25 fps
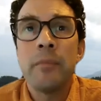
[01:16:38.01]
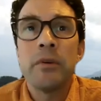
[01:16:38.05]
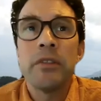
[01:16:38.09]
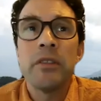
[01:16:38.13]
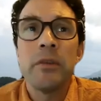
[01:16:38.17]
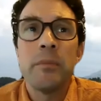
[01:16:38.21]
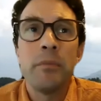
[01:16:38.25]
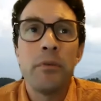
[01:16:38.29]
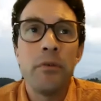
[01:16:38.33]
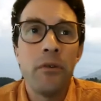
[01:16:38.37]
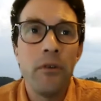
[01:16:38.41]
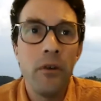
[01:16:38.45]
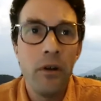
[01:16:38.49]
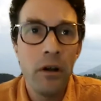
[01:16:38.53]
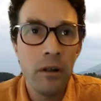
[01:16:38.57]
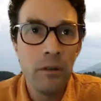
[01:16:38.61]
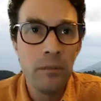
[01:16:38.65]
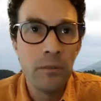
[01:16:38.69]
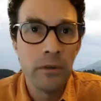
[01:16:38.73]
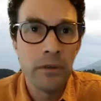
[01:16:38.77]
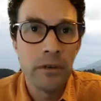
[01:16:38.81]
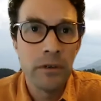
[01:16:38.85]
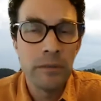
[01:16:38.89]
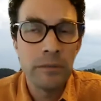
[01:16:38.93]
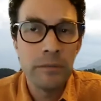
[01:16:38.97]
But the
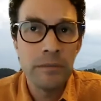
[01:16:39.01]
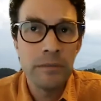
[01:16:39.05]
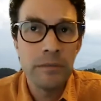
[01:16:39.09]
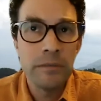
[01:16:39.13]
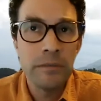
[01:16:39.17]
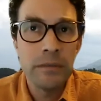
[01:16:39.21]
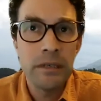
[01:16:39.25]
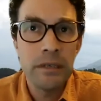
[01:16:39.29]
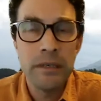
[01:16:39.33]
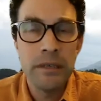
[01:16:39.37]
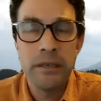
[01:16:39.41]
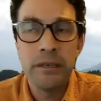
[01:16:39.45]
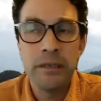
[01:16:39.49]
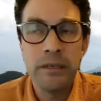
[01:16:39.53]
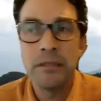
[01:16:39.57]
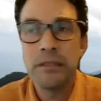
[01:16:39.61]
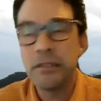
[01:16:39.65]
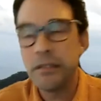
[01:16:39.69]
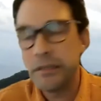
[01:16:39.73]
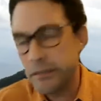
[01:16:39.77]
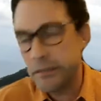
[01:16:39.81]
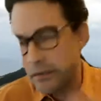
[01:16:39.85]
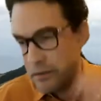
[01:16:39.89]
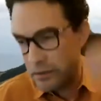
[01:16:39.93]
problem is